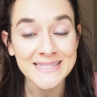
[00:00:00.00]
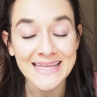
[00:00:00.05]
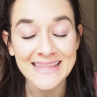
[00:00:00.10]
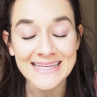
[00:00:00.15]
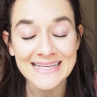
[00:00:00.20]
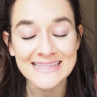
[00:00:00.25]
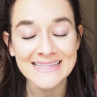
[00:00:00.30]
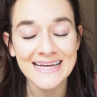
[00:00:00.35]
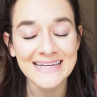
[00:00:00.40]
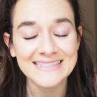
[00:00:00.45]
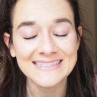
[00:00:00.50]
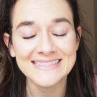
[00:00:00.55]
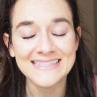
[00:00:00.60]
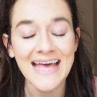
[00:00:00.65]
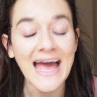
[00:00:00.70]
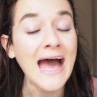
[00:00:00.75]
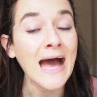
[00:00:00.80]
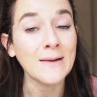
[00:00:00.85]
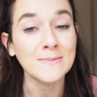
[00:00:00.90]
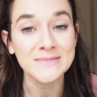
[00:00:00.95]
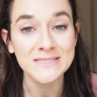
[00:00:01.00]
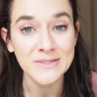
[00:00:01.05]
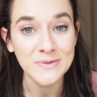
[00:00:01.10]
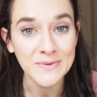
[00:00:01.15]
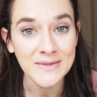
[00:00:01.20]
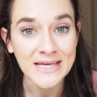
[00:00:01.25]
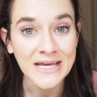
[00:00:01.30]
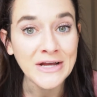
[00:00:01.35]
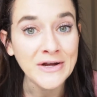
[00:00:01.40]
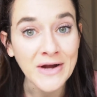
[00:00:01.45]
I think that's
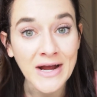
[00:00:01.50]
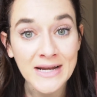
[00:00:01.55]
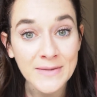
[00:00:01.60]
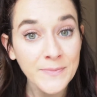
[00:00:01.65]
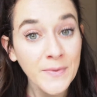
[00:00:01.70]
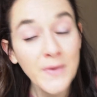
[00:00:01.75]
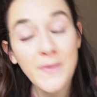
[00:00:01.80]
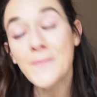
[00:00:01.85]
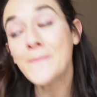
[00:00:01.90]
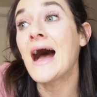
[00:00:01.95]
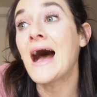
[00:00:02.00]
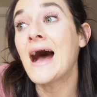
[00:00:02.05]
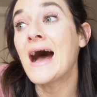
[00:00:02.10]
absolutely incredible.